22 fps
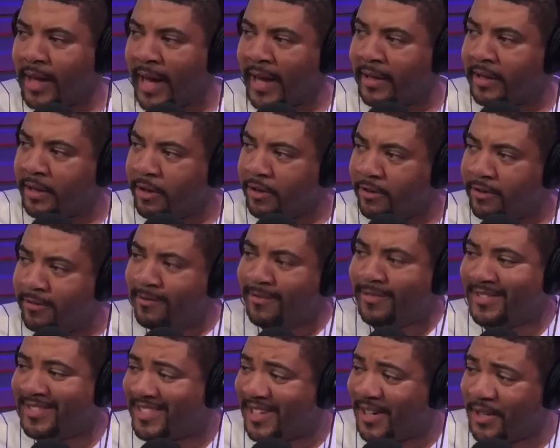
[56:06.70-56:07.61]
like you,
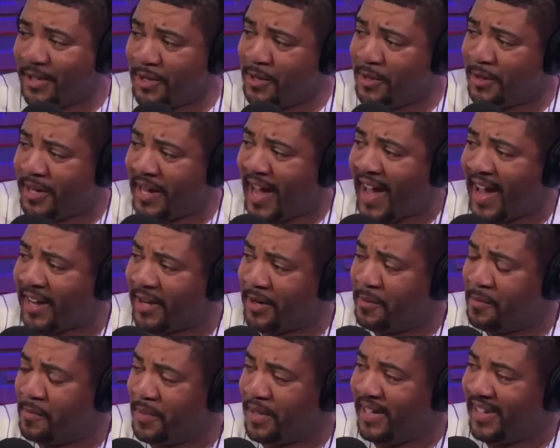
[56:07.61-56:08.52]
so you can't
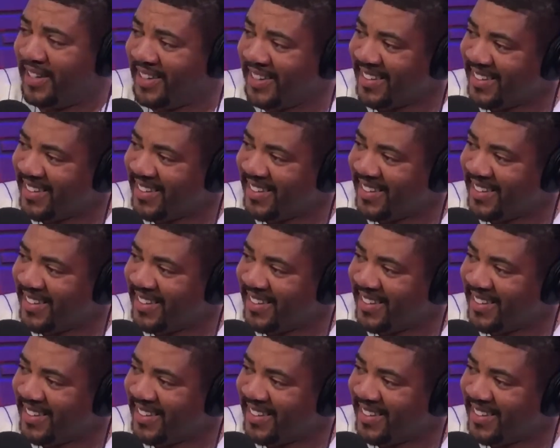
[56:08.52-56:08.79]
compete.